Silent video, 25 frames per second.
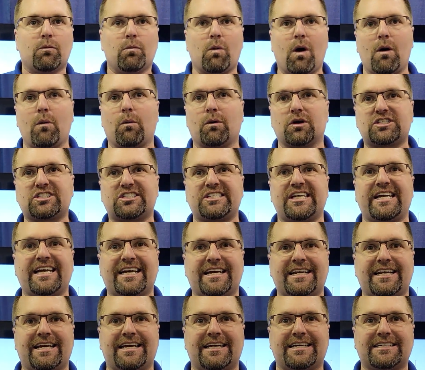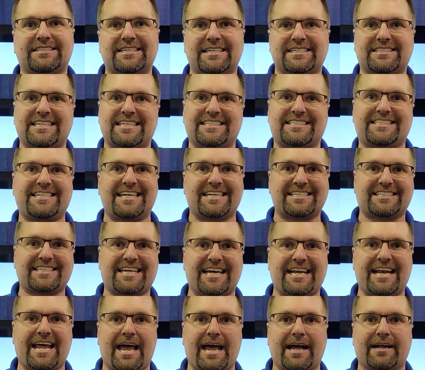What we're seeing is, is this
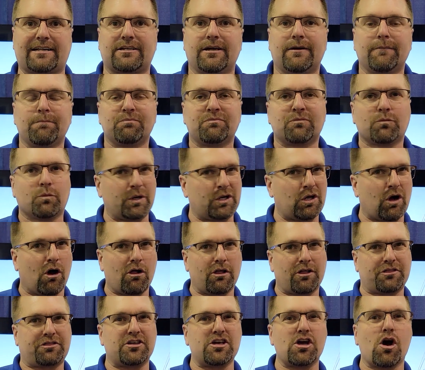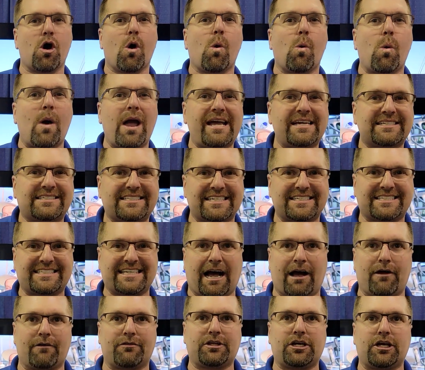disconnect. We call it the oasis
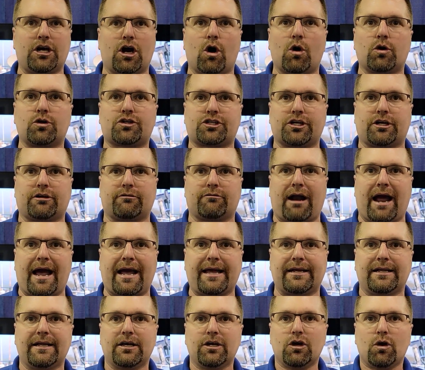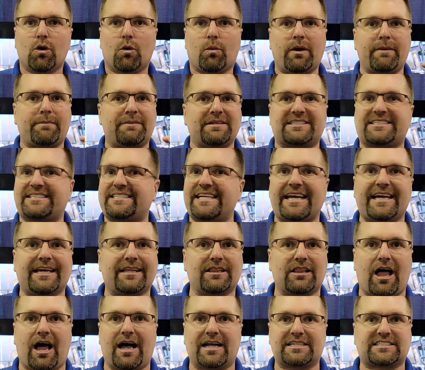out in the ocean, right? We've been
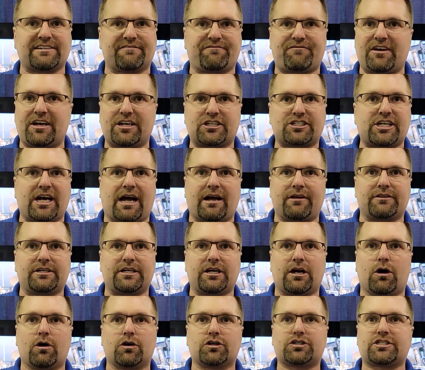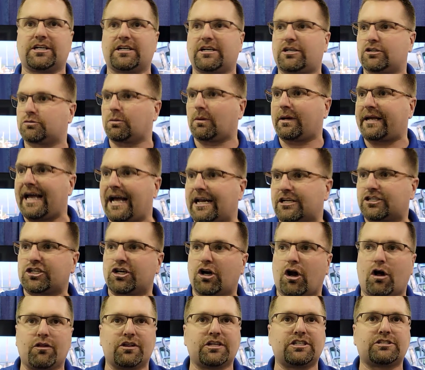seeing lots of fish out in the ocean because we're
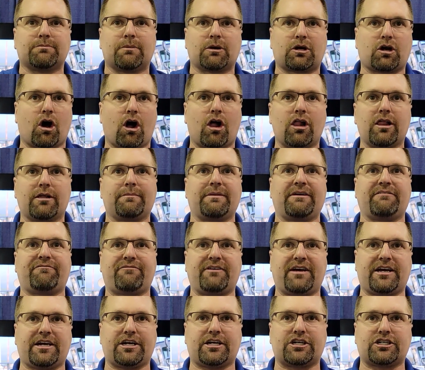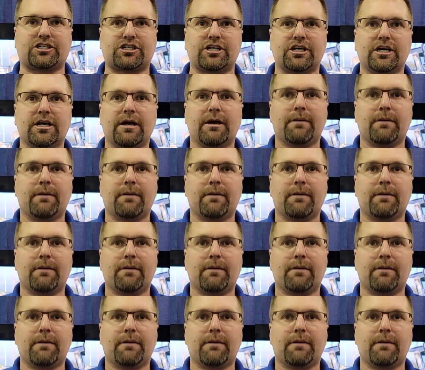catching all these Mokelumne fish.